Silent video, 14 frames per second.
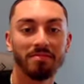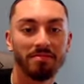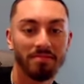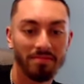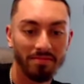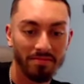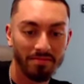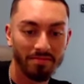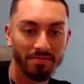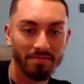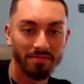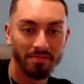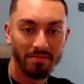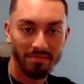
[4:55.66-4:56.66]
Can't
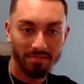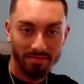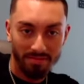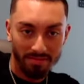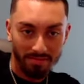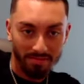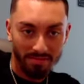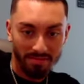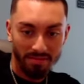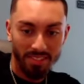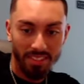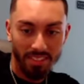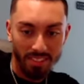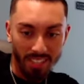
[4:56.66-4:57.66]
lie,
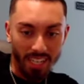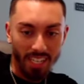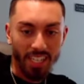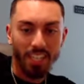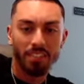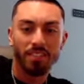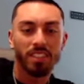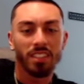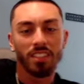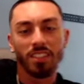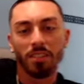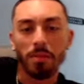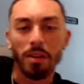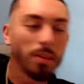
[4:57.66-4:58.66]
I got visions
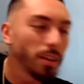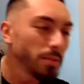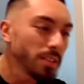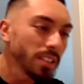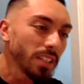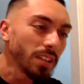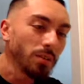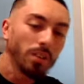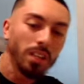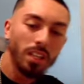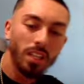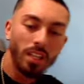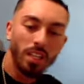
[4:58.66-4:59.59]
of my mom saying, what?